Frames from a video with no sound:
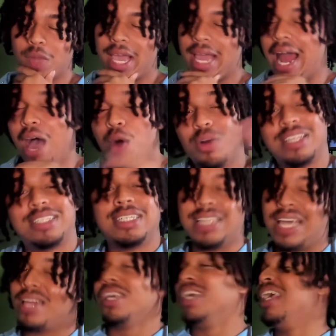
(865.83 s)
And I want to see
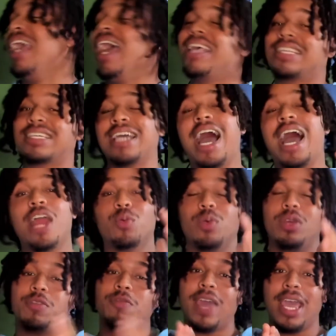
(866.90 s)
that. As a Kyrie
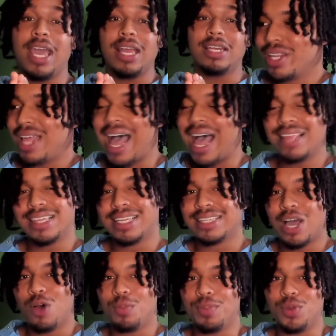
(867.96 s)
fan, I think
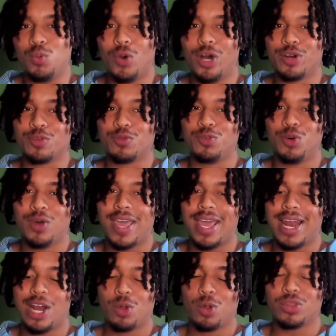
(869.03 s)
that would be wonderful, and
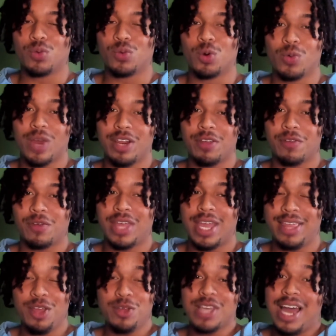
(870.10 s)
I don't think we're ready for that.
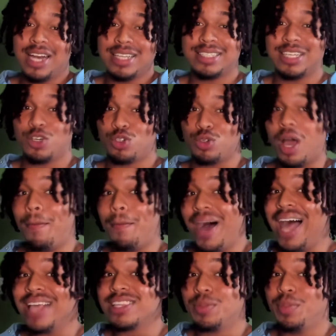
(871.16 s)
And there's honestly a
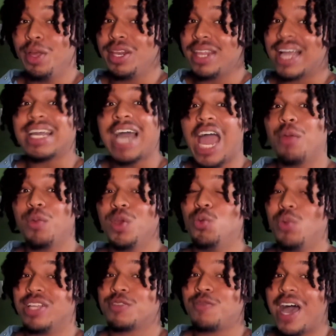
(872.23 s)
possibility that Kyrie
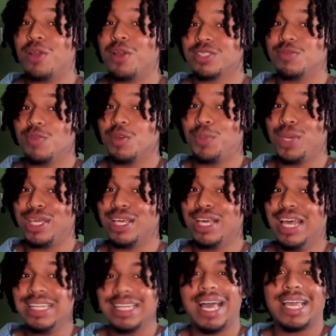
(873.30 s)
wins Finals MVP.
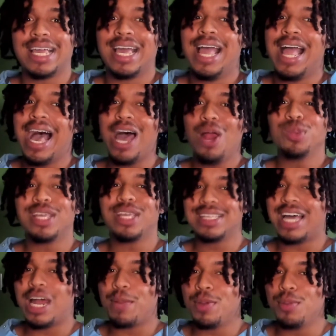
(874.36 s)
I don't think a
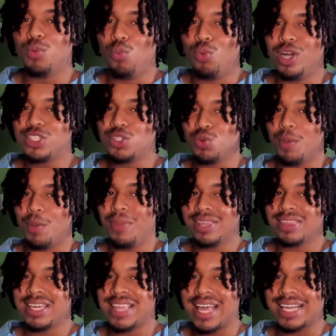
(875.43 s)
lot of people want to admit
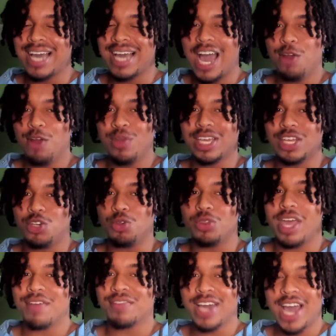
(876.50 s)
that Kyrie can do
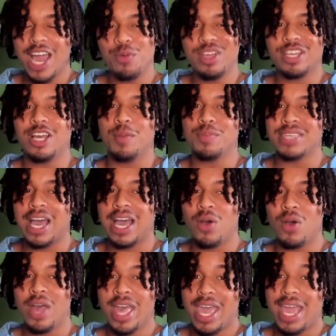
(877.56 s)
that. If Kyrie comes
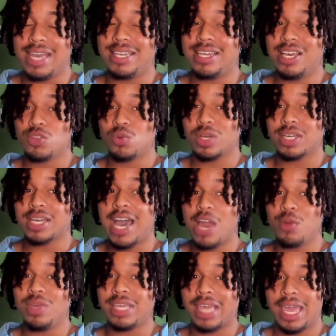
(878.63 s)
out and does what
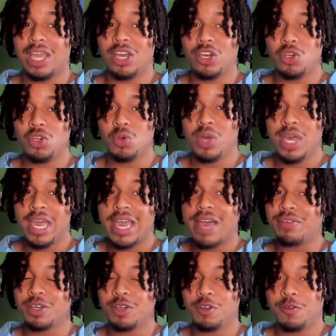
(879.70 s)
Kyrie can do, I have
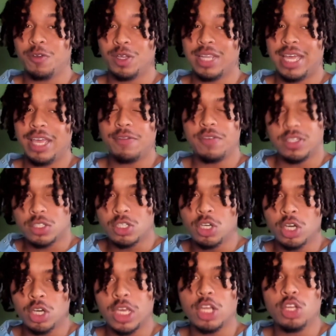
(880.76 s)
a good feeling that if he's
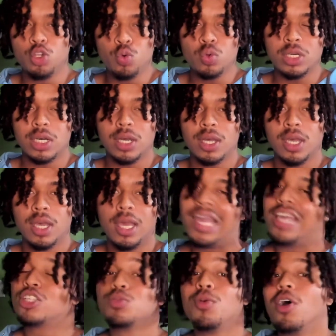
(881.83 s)
cooking, Luka
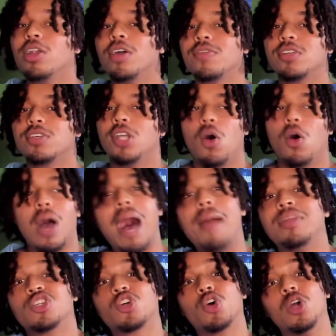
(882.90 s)
is smart enough to know, I'm
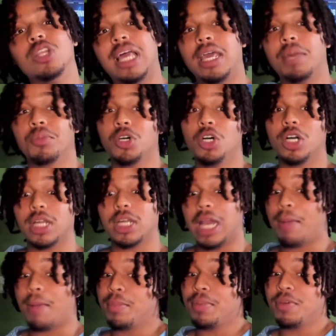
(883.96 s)
just going to let him cook, and I'm
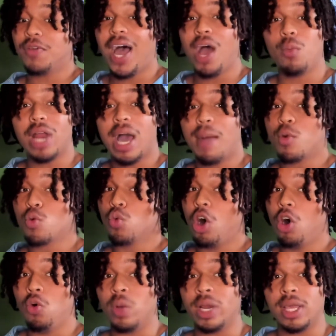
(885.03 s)
going to be fine with it. I'm going to
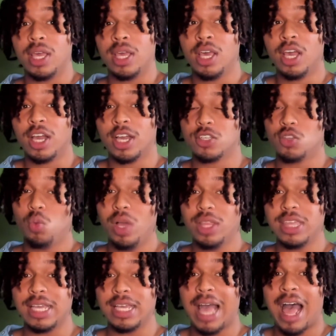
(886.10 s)
roll with it. Because one
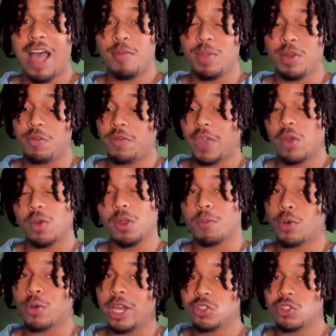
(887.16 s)
thing I've been very
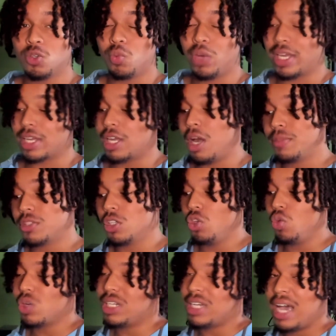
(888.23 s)
impressed with when it comes to
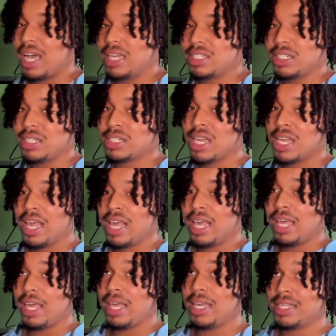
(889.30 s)
Luka Doncic
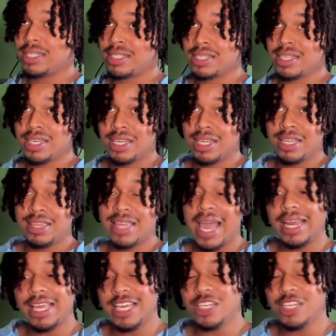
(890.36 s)
is
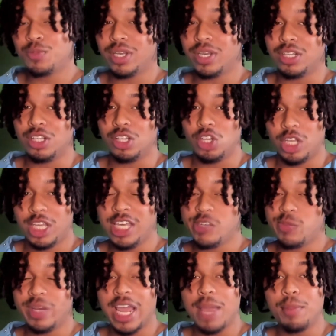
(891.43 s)
that he's
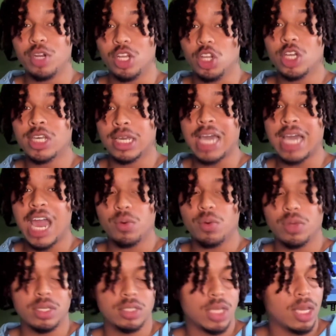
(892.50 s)
been able to look at Kyrie
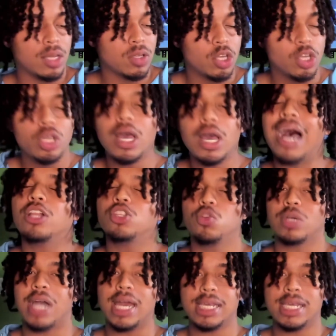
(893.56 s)
and say, you
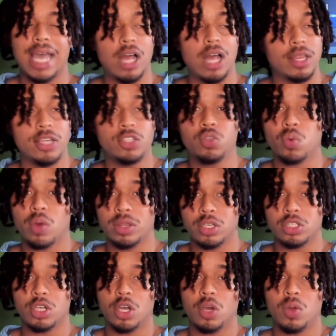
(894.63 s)
got it. I'll let you run the
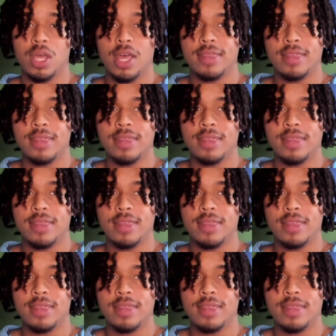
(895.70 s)
show.